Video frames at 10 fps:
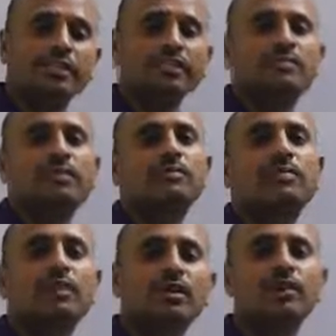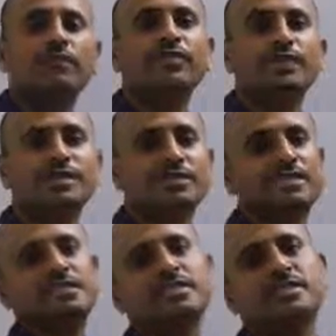things from non-living
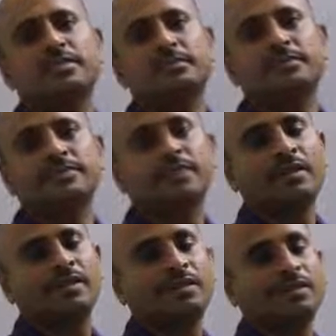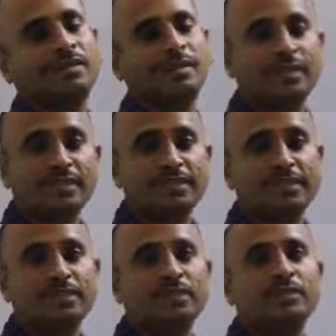things is that
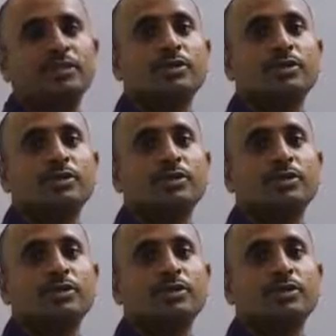is